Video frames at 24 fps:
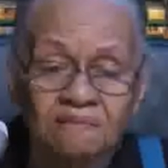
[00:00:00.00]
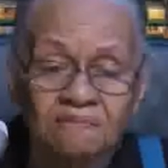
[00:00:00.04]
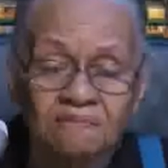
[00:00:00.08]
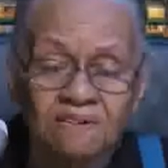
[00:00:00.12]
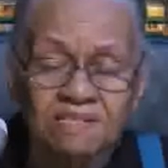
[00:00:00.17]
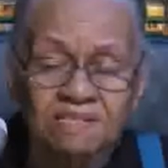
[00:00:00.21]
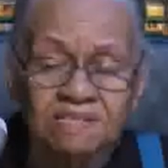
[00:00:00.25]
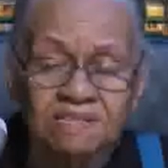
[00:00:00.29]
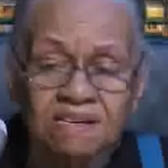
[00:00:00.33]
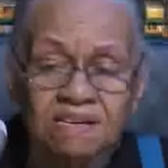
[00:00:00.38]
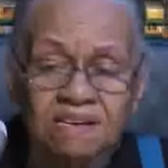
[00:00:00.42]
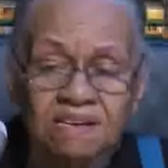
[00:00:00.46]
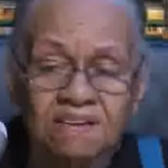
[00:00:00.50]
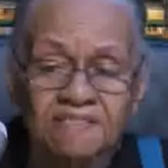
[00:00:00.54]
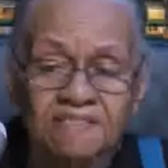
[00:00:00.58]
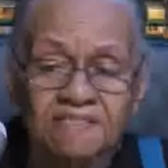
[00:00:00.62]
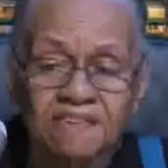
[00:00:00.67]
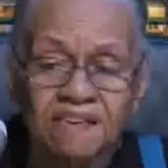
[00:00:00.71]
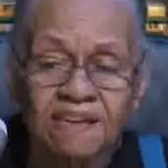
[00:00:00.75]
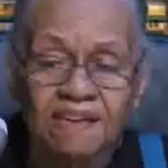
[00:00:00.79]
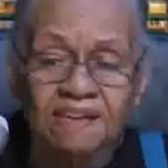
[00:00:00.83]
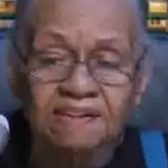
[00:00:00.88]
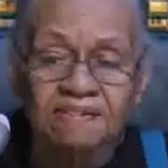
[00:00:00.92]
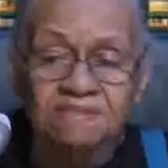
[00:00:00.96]
We see the
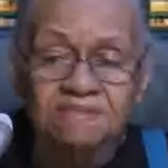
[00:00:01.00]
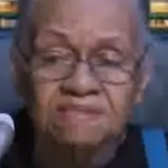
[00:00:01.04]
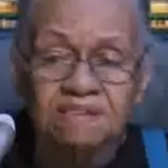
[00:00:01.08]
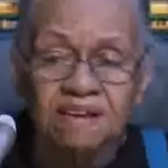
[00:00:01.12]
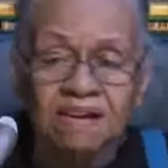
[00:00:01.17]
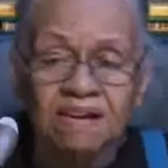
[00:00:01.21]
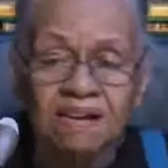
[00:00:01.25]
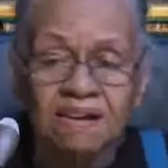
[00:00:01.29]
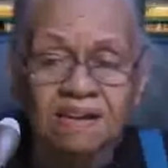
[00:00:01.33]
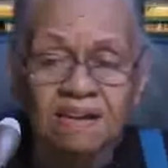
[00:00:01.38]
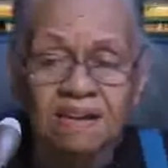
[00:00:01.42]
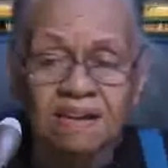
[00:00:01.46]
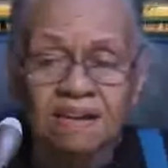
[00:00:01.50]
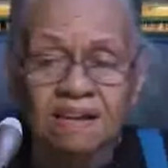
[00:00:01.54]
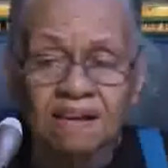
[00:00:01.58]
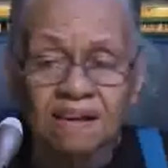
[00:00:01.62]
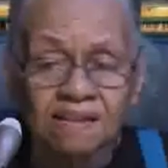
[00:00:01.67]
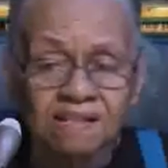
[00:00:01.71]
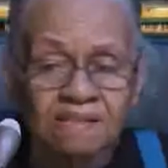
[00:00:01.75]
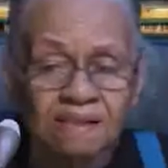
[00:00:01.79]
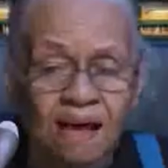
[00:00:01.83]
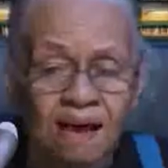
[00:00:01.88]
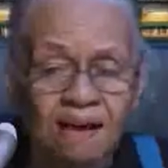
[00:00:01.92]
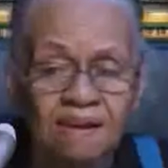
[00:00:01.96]
things that he
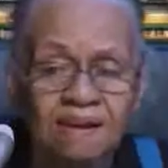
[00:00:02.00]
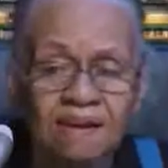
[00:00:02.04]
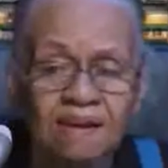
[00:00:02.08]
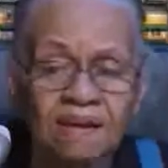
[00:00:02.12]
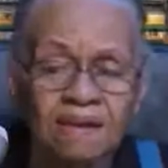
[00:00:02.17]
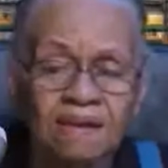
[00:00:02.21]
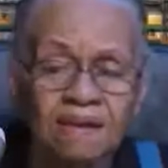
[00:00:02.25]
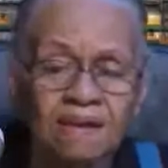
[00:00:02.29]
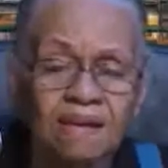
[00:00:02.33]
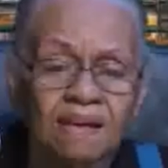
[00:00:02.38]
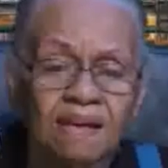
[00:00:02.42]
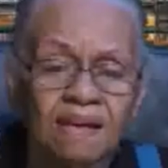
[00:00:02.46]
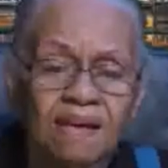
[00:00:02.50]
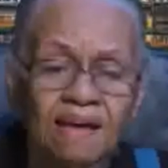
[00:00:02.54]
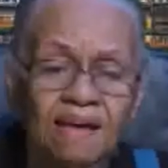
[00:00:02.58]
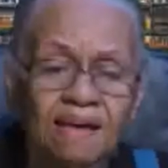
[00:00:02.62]
that he